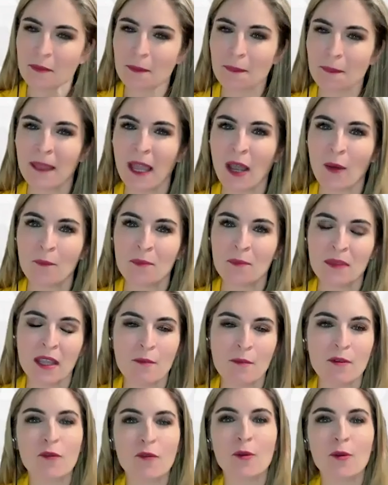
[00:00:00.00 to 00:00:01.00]
Now,
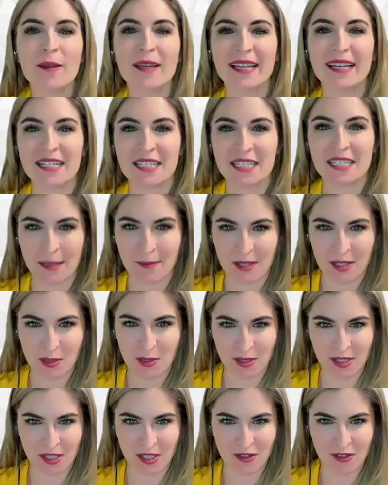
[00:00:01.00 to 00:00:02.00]
before we get into some of the
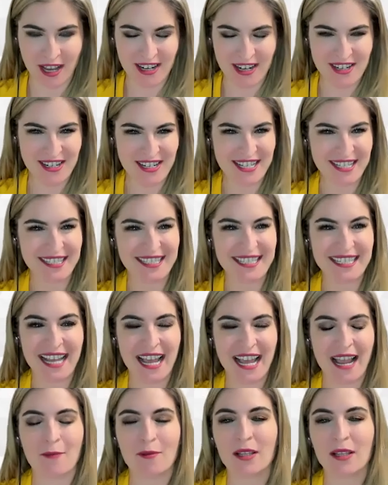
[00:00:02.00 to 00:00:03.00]
tools and strategies
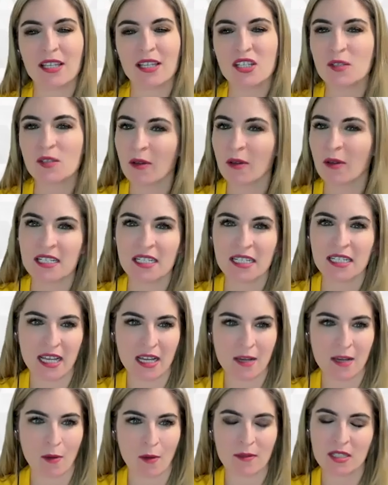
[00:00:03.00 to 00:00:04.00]
today, I really just wanted to take
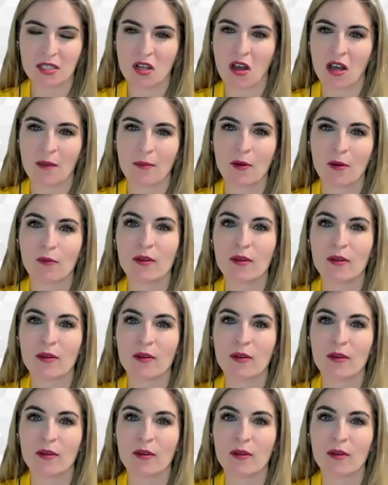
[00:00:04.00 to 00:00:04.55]
a moment to talk about